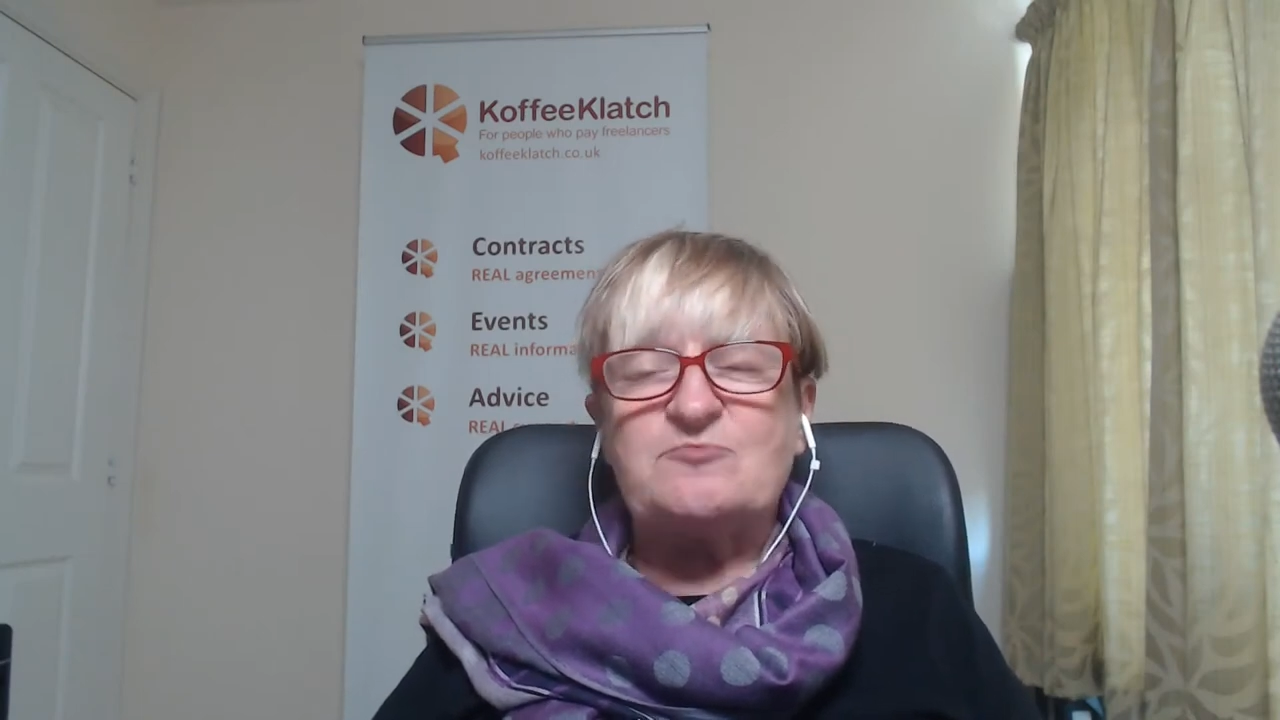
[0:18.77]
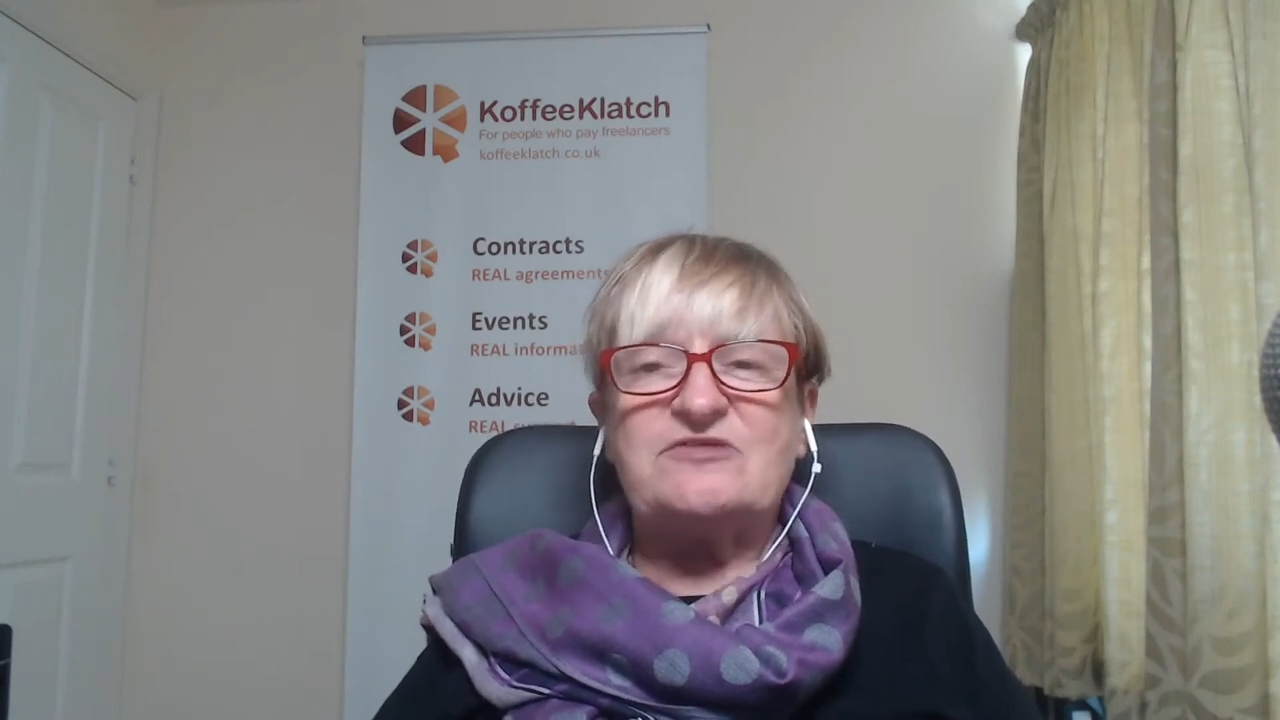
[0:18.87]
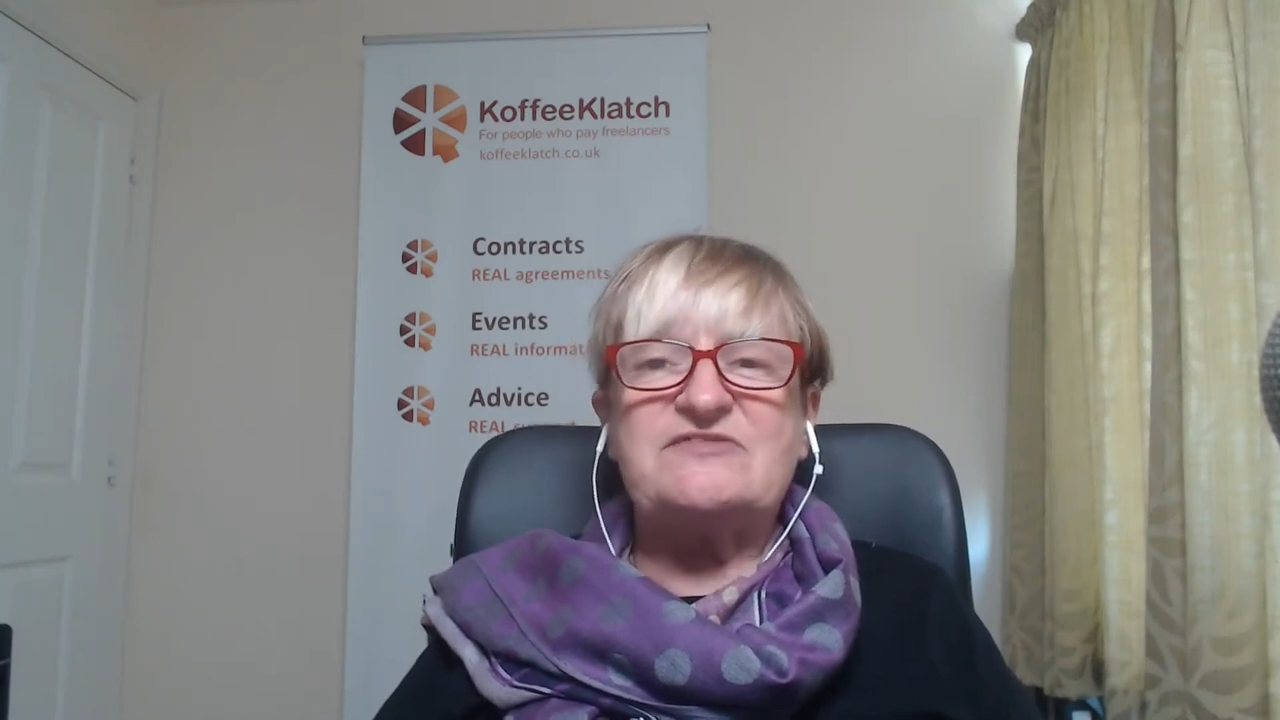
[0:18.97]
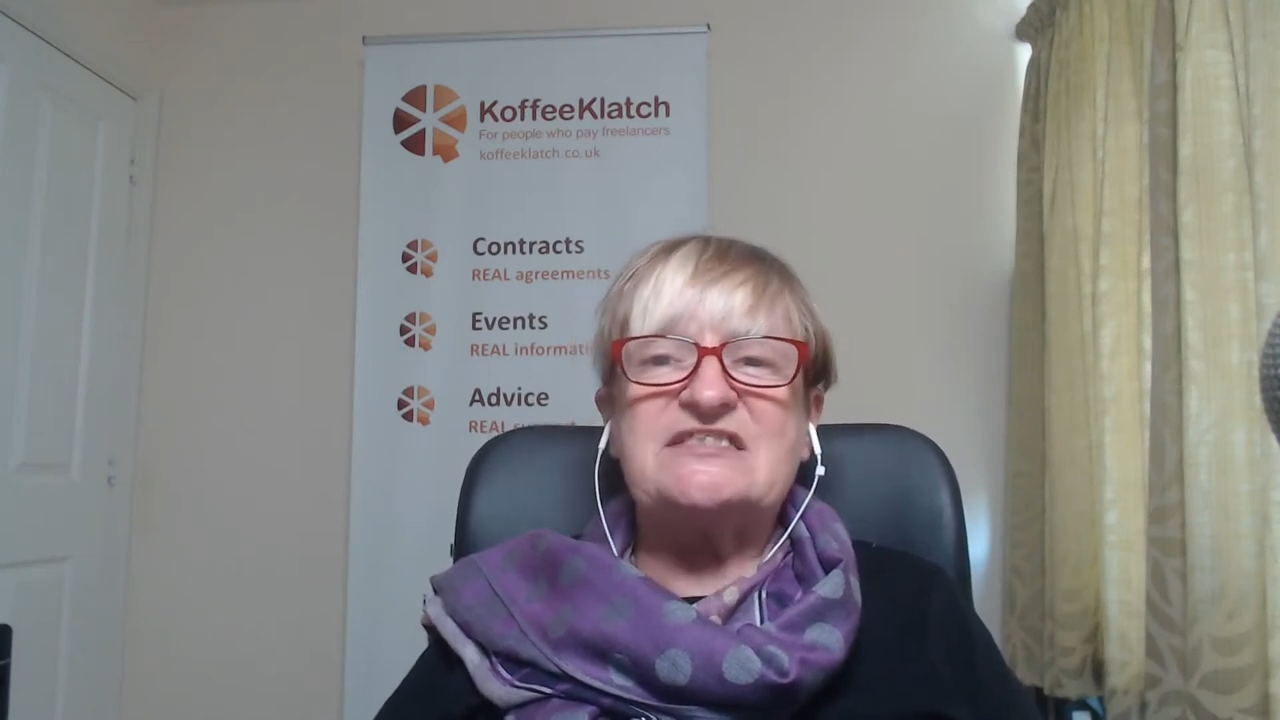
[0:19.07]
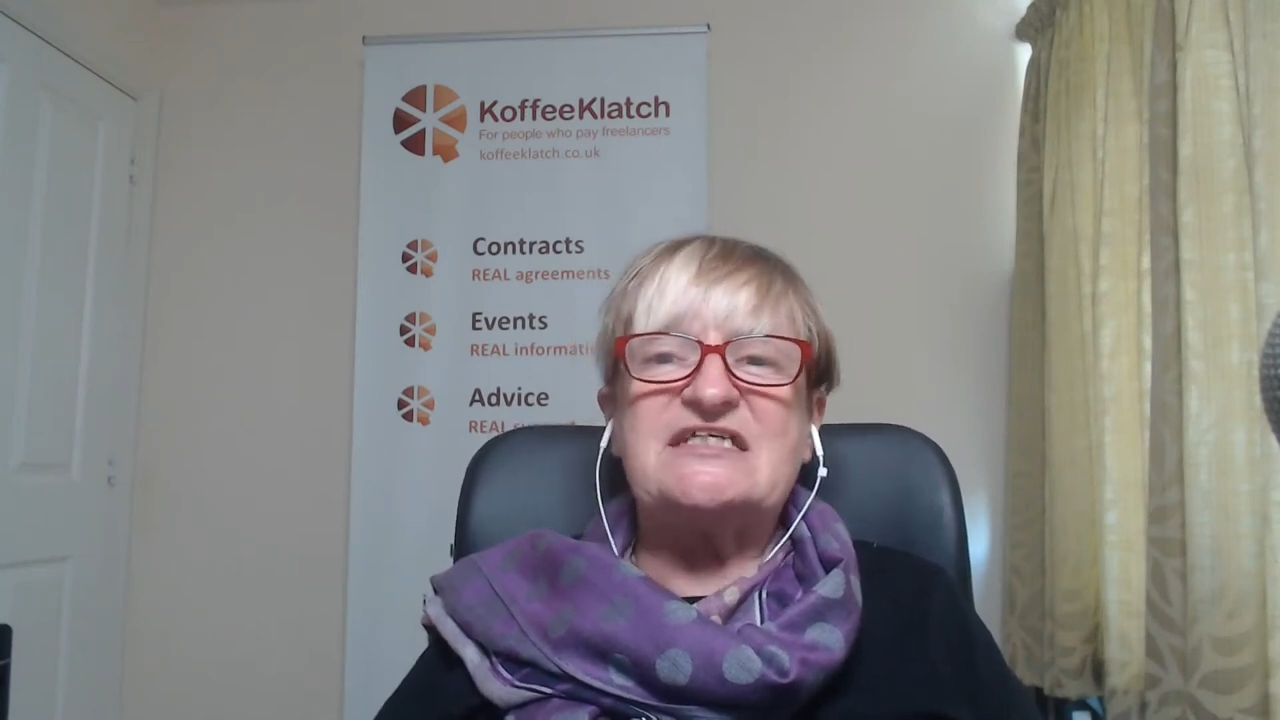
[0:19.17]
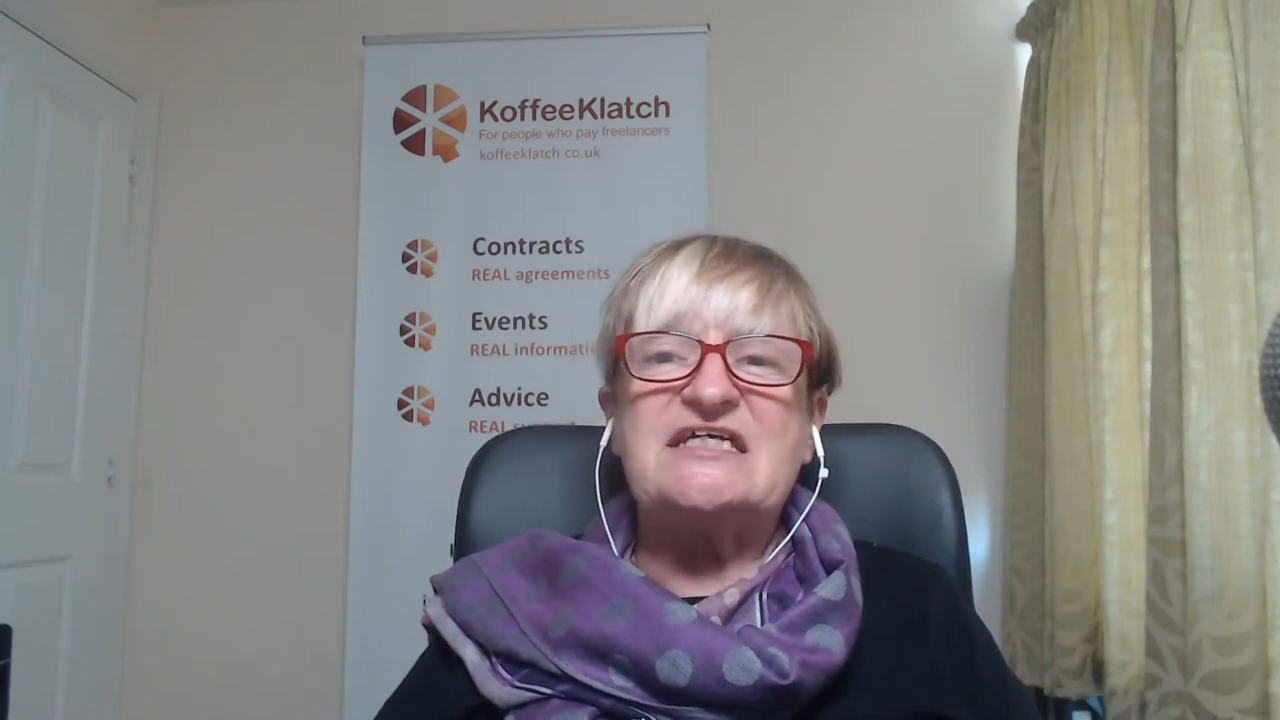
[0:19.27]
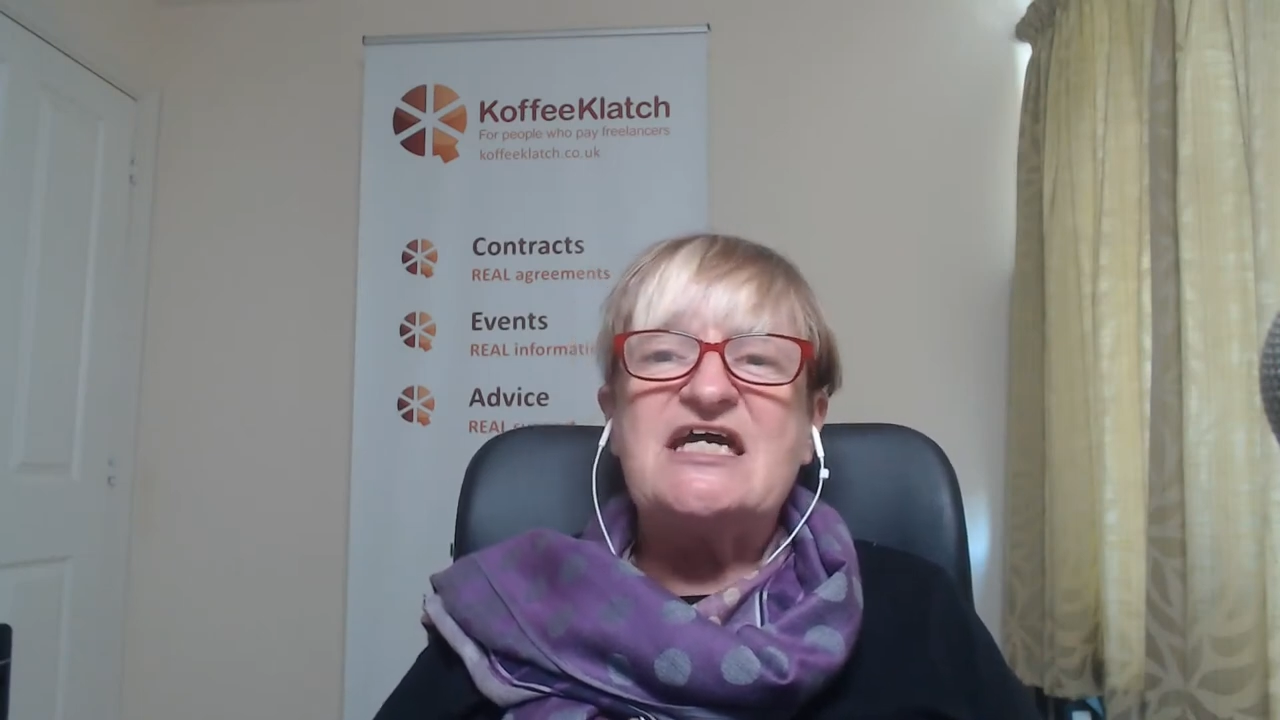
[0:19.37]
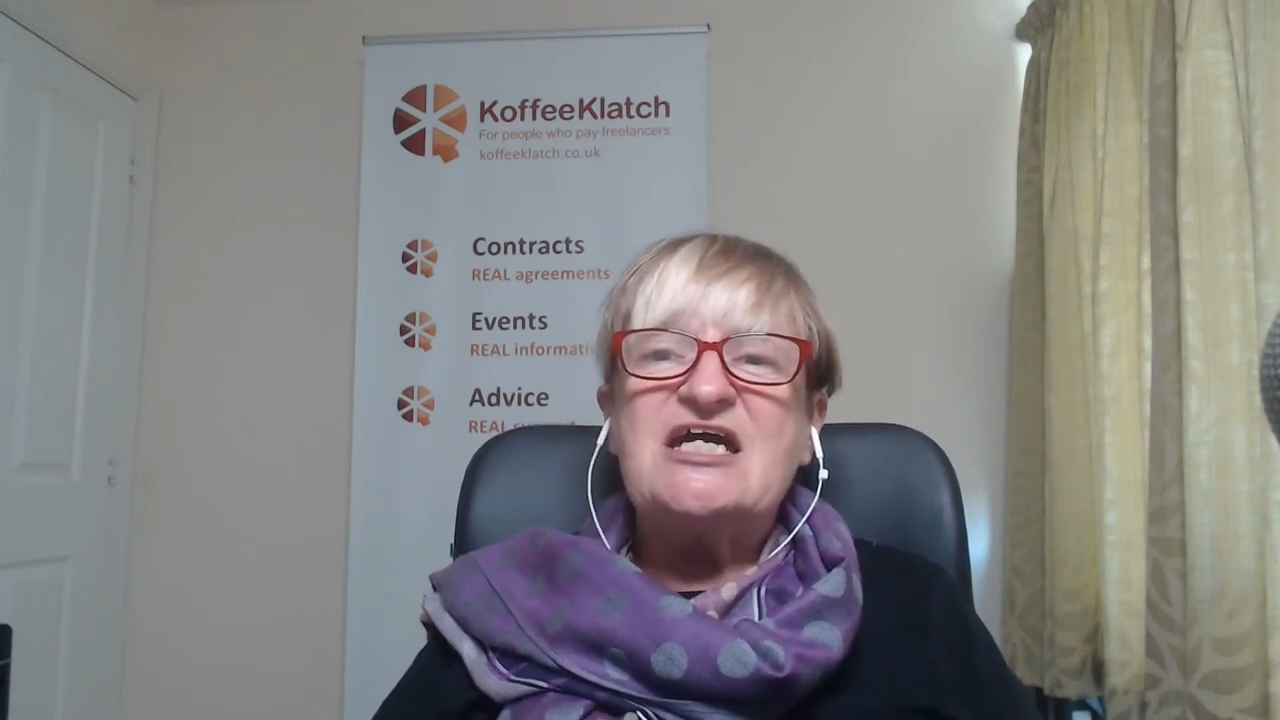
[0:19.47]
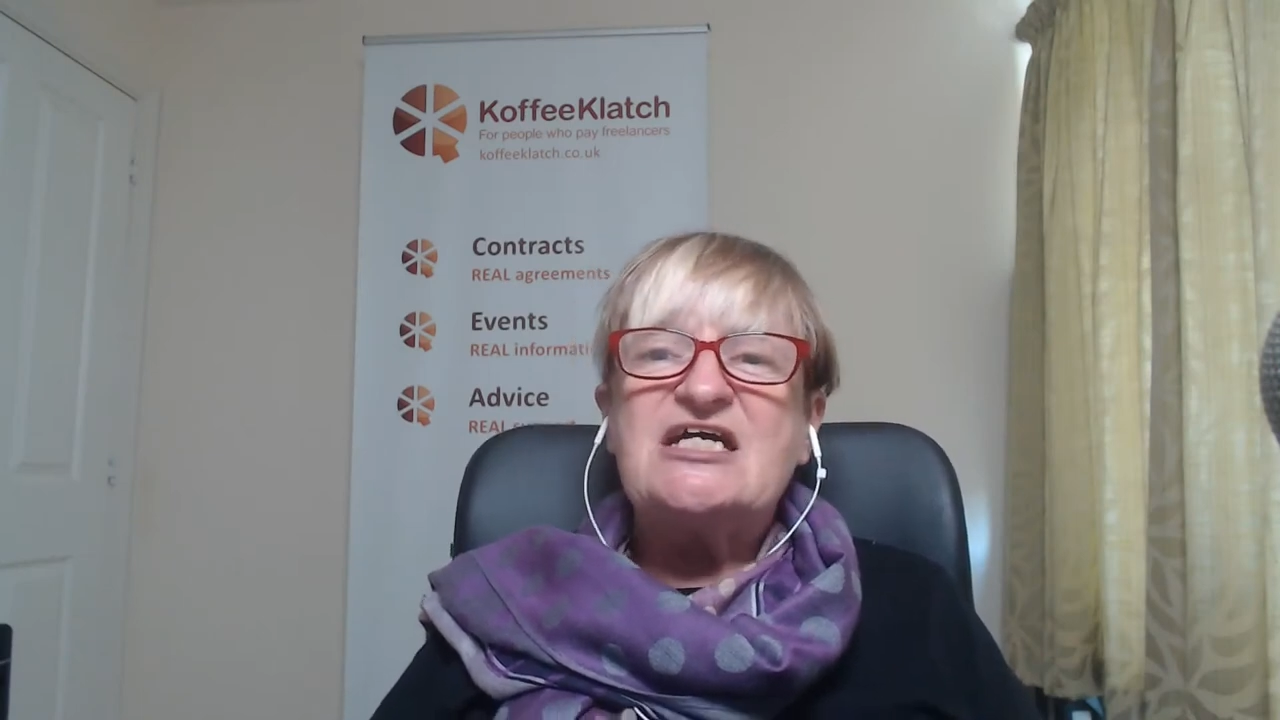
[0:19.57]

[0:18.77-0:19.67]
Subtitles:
privacy,